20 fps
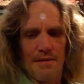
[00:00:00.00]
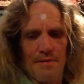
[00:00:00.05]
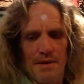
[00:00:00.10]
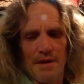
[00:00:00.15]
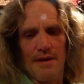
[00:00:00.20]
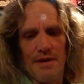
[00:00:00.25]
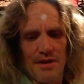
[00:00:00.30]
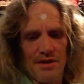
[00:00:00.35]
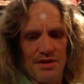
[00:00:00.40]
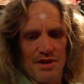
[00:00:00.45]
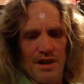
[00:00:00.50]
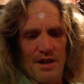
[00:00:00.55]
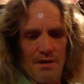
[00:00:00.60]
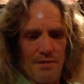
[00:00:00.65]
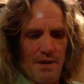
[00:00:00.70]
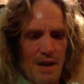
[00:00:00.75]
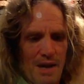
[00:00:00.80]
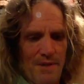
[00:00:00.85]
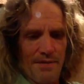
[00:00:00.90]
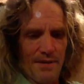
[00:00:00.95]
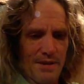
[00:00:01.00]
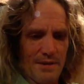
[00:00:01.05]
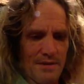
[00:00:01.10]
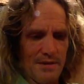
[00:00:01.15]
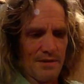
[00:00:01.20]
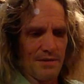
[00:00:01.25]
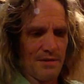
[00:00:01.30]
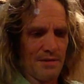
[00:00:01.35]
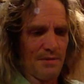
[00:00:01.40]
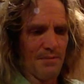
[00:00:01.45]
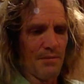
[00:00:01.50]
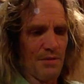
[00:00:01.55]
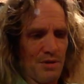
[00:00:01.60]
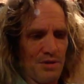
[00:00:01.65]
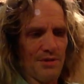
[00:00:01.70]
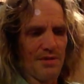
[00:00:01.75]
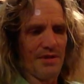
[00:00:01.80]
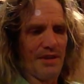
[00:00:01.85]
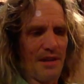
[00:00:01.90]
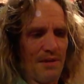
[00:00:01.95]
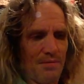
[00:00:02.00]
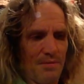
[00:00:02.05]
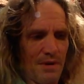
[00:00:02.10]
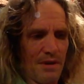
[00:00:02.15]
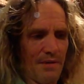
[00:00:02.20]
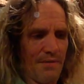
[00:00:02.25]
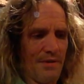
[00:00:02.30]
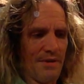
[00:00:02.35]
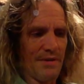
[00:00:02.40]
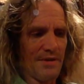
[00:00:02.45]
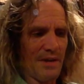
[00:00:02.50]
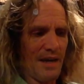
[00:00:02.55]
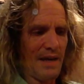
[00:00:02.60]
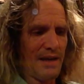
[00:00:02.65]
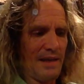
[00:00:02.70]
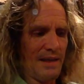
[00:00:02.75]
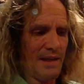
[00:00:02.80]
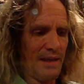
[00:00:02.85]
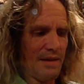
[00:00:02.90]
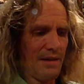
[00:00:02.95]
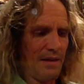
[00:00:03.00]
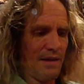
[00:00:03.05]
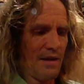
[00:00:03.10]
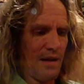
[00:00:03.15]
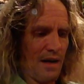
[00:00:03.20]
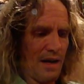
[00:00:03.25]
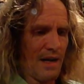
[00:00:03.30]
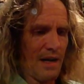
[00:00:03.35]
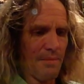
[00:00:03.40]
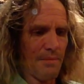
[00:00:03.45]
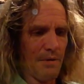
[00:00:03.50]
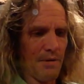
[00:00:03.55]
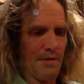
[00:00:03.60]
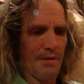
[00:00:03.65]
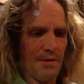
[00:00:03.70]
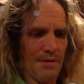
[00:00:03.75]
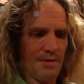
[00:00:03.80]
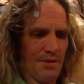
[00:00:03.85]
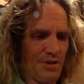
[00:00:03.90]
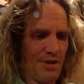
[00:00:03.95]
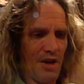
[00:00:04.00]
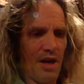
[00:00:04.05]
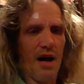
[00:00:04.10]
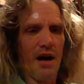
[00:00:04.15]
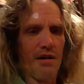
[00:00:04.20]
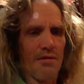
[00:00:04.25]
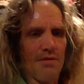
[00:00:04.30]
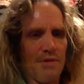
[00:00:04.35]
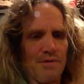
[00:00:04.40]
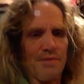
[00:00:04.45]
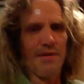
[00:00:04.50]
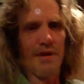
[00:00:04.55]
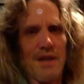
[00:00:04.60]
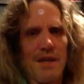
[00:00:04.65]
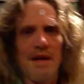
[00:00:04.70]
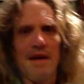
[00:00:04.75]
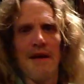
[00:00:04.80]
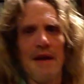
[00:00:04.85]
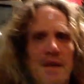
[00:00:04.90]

rid of the geographic system will just get rid of this idea that I am a geography,